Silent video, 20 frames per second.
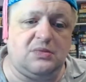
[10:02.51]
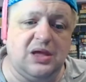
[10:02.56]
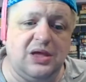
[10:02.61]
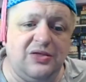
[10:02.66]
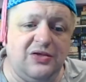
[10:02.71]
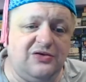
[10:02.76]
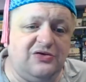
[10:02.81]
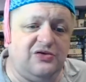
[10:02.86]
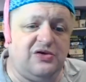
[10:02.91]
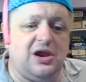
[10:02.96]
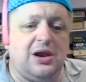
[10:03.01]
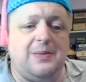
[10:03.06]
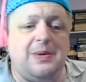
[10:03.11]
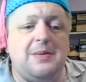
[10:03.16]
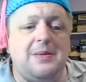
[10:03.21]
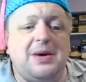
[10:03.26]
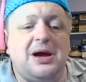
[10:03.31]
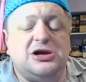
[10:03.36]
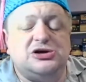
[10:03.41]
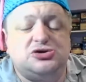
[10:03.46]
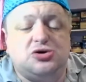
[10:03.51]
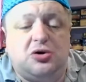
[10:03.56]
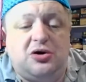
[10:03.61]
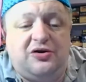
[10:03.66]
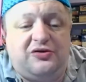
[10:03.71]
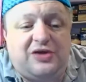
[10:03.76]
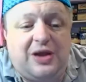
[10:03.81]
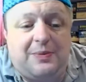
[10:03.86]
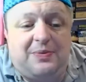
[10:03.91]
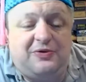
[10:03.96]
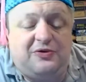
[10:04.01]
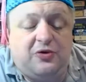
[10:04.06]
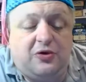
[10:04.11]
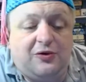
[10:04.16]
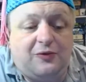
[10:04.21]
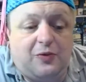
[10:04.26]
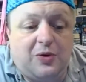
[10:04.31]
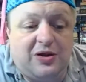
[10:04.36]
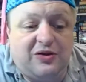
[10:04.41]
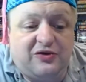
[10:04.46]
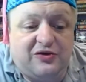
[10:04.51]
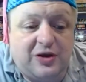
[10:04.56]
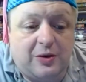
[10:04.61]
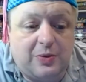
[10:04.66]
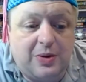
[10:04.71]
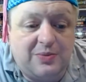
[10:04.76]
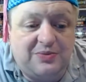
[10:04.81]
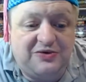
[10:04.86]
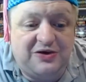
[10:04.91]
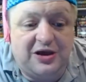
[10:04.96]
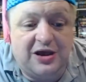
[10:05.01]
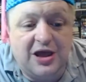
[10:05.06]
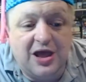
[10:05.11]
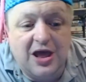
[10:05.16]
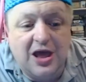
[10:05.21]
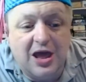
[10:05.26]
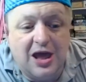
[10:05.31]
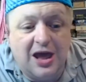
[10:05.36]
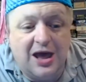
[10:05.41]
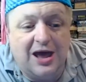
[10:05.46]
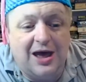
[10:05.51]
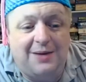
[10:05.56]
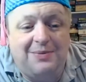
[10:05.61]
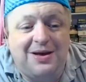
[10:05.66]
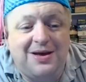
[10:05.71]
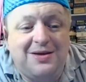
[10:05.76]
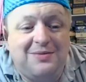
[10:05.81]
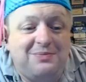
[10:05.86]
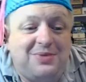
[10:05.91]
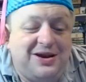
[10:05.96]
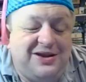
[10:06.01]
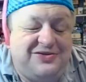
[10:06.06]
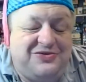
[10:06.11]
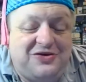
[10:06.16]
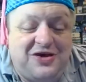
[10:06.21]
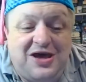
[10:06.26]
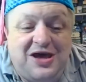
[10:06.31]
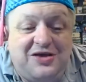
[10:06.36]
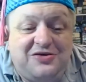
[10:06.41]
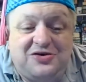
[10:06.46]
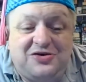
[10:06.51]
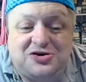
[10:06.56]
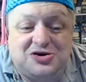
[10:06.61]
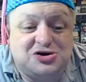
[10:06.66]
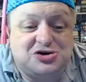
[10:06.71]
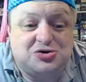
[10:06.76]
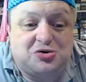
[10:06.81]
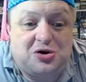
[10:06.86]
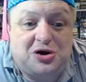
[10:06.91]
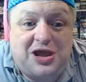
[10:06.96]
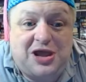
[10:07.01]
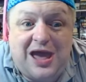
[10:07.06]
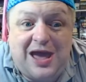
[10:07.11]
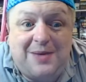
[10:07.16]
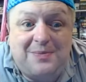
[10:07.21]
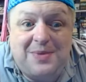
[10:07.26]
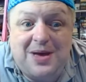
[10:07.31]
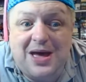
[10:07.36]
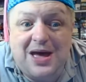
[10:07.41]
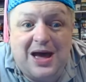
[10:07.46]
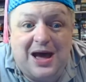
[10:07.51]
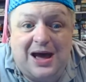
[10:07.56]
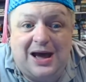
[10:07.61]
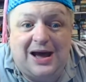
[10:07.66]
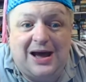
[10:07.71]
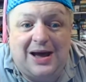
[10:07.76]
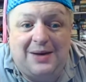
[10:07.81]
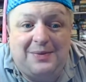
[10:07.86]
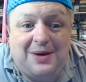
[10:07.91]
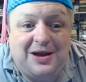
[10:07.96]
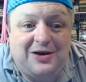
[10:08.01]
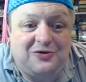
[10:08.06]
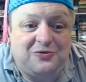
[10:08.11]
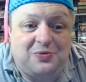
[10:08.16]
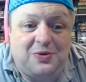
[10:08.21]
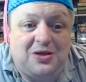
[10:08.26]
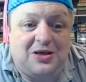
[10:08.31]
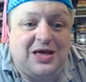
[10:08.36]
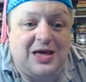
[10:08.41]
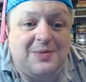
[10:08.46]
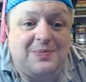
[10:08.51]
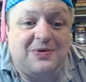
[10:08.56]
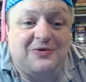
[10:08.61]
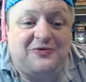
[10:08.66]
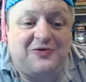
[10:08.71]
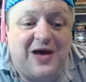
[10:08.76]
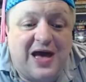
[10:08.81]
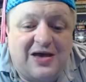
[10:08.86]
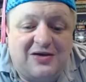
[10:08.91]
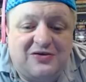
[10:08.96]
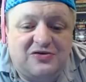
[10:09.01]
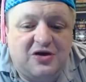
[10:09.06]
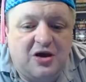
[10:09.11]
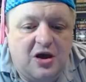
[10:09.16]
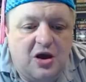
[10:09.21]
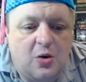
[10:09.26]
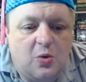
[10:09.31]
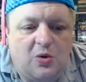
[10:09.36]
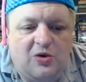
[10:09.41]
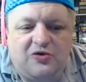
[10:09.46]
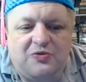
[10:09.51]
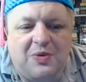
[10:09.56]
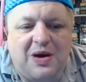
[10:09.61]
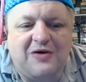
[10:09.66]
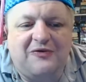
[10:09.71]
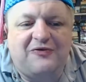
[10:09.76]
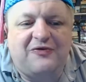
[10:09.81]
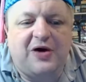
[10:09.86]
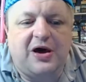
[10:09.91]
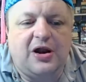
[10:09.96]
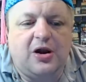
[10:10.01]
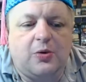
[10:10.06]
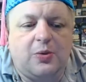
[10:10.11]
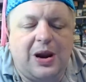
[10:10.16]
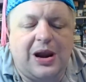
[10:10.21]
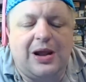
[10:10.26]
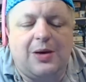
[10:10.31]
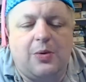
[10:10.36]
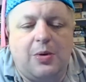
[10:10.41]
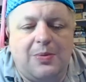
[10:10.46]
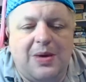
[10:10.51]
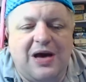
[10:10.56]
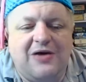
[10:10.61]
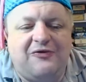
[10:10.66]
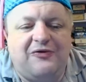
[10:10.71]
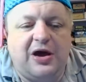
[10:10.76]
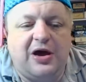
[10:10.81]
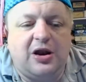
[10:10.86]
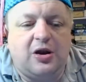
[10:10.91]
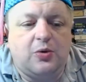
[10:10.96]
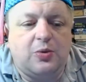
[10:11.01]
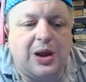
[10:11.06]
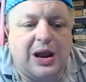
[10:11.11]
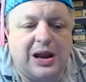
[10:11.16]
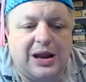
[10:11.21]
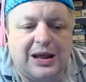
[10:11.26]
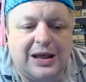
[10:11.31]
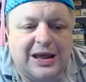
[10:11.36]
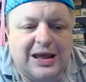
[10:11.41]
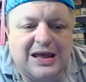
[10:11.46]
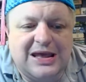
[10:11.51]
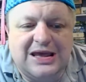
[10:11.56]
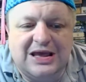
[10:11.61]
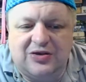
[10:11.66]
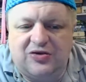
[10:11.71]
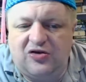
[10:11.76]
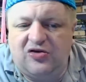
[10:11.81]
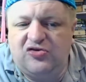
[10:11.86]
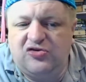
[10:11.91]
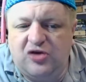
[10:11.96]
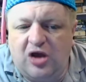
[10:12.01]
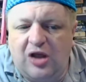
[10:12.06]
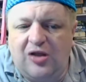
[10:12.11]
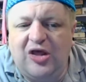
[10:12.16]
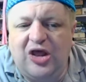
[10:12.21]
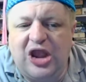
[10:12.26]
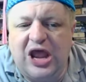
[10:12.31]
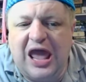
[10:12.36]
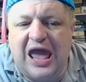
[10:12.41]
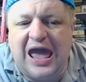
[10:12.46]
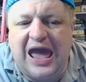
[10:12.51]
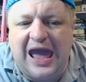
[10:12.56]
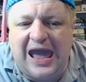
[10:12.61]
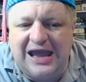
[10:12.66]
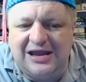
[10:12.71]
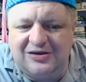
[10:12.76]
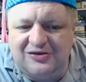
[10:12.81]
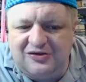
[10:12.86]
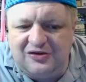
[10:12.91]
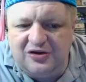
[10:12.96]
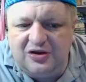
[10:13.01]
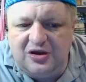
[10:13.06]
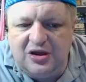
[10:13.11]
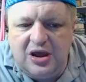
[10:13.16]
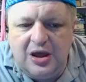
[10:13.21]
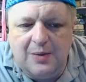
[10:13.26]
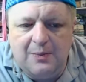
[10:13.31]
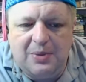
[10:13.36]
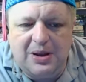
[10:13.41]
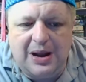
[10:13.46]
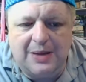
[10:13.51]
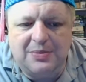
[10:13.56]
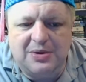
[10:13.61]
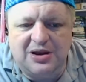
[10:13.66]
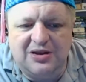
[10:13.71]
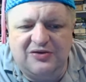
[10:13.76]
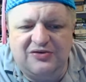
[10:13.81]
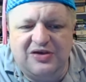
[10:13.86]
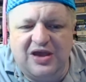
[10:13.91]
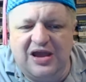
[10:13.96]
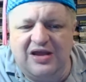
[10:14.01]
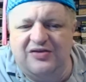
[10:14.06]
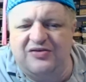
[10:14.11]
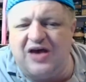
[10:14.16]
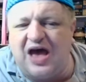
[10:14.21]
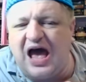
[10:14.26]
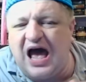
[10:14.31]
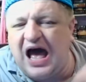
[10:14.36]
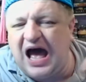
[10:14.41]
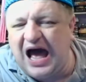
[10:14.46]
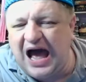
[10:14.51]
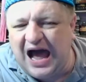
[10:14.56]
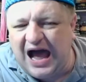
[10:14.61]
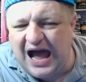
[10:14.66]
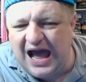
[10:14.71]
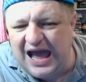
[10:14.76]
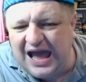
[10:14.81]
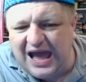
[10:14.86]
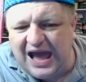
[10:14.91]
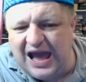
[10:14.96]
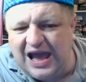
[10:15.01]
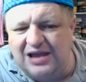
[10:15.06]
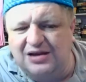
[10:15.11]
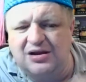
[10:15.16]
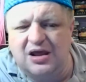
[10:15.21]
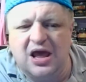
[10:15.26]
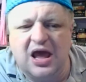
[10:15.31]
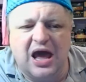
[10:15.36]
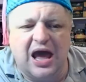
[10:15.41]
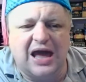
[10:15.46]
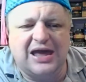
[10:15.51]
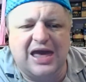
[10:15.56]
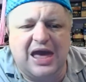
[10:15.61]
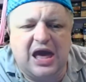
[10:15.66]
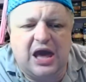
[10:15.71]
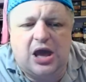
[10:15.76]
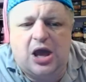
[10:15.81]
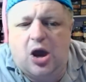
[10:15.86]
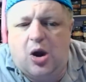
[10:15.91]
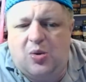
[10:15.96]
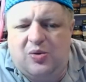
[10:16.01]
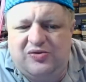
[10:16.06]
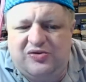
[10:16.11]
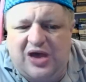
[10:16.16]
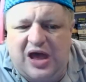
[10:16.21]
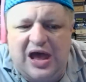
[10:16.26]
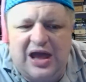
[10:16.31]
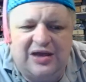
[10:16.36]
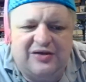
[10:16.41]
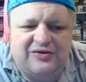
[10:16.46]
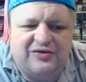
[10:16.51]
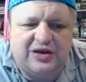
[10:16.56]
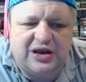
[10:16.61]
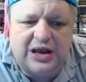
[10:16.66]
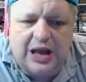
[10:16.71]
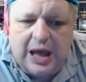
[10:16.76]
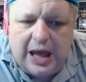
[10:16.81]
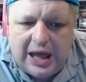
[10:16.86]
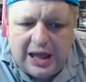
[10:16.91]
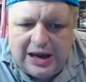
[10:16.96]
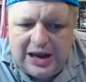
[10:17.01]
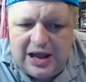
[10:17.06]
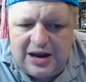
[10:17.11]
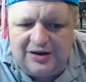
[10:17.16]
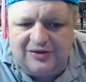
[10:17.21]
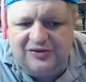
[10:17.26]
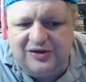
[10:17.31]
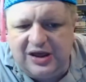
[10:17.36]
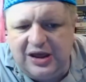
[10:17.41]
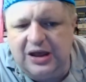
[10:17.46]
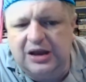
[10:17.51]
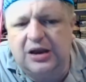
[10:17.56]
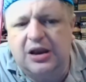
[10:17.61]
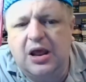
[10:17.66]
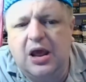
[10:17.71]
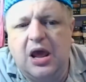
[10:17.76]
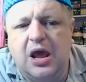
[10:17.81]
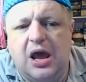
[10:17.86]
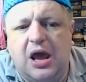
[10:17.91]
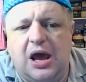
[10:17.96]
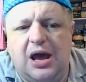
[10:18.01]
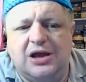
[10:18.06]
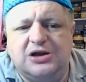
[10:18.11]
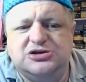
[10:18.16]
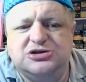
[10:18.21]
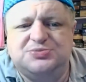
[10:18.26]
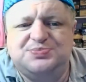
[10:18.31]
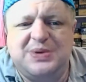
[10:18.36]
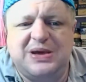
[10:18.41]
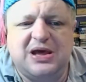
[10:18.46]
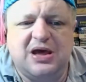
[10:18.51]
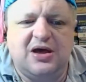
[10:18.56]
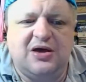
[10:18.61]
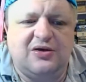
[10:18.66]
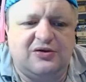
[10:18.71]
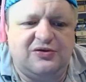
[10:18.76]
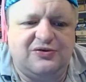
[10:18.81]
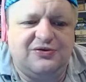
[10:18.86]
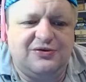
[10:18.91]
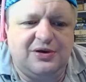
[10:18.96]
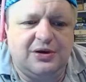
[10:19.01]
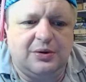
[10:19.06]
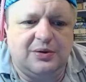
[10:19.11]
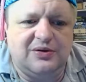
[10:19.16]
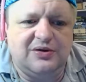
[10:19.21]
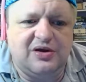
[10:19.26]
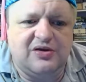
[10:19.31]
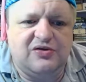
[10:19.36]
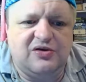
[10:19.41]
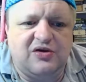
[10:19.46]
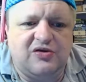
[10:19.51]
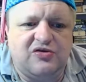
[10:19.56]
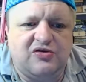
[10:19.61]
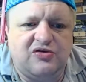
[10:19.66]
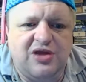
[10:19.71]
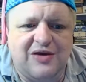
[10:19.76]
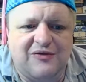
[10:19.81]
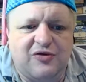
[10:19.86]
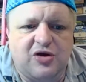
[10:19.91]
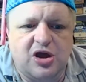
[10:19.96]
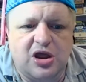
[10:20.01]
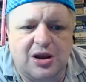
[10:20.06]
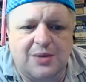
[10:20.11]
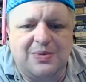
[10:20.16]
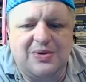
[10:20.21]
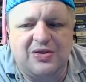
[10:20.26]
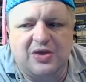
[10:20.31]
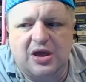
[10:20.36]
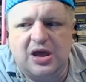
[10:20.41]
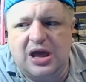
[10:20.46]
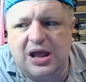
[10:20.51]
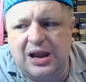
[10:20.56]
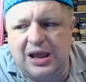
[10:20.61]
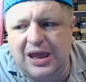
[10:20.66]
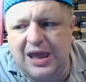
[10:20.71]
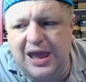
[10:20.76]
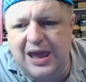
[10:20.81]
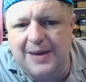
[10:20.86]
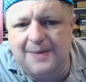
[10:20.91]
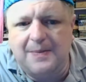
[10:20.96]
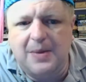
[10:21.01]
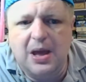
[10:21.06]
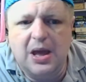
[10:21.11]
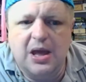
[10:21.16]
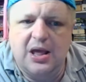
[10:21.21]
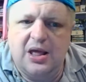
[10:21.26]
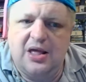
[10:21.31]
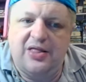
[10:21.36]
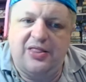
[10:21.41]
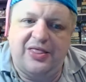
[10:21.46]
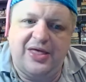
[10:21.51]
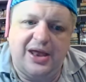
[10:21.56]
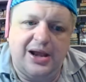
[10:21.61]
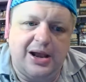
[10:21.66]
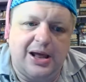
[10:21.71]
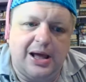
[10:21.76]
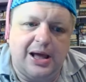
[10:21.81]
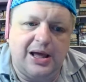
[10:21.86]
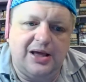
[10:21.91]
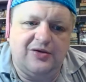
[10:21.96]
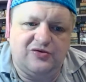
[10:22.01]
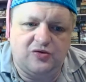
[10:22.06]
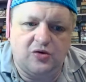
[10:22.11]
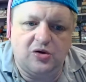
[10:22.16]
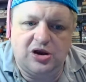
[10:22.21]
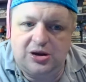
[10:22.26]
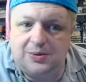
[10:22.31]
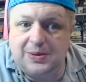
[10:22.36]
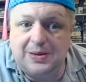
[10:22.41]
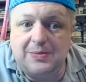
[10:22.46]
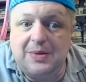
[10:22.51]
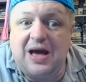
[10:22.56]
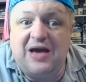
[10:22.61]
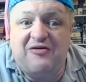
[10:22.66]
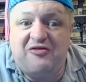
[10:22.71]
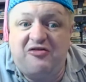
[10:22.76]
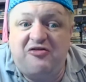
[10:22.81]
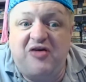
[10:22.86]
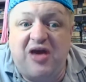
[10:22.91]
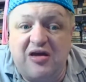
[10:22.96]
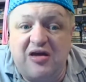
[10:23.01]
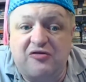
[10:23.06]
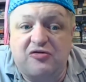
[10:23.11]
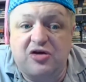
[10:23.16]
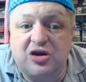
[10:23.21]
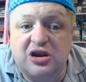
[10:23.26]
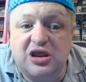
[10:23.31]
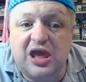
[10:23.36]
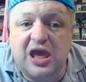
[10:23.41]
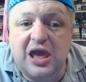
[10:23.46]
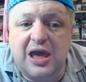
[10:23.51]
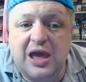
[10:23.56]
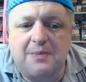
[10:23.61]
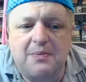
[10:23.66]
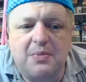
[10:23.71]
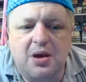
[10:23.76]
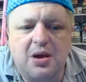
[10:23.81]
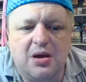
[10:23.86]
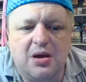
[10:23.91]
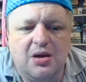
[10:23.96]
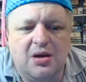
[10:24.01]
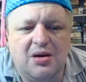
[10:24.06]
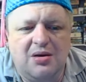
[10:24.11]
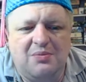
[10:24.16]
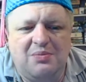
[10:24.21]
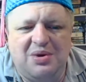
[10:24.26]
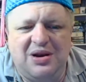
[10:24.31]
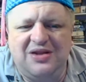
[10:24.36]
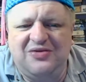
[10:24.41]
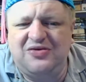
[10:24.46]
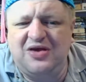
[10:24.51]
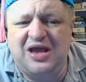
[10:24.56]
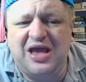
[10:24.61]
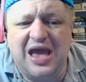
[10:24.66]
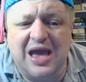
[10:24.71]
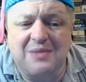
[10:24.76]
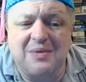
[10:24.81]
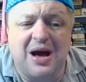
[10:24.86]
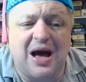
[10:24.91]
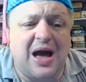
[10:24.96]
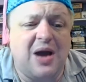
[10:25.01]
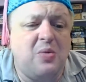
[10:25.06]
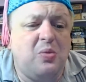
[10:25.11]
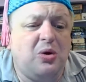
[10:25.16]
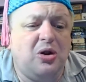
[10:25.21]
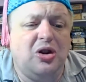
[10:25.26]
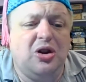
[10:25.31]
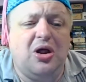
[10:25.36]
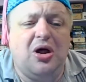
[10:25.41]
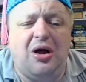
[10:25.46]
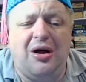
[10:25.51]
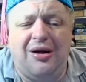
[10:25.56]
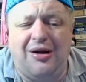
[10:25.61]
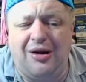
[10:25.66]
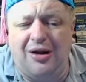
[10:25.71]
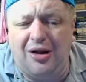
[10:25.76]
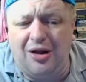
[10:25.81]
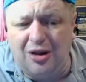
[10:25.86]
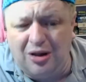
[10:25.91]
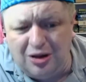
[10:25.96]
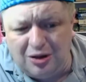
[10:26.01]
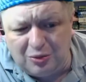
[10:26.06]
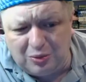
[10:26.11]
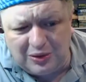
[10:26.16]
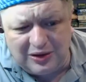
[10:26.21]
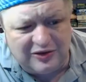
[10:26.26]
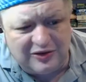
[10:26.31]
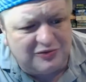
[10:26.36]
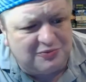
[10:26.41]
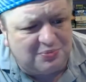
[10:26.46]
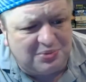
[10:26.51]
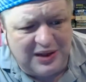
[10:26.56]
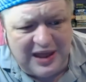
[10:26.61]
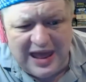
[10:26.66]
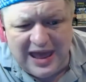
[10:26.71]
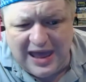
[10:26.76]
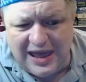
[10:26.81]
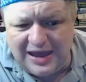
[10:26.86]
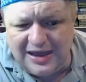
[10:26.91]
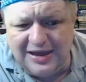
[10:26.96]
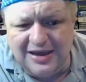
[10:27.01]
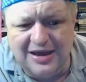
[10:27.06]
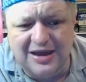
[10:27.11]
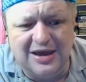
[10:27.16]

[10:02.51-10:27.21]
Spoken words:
And this is going to be my shortest episode of Wednesday Whimsy, but it's such a short game, I might as well keep it fast. What's my final rating? Well, my final rating is a solid 8, but I'm going to say it's a high 8. I can't go as high as a 9 out of 10, just because, it's never going to be the kind of game that is going to be my favorite game, but it's a game I will always play.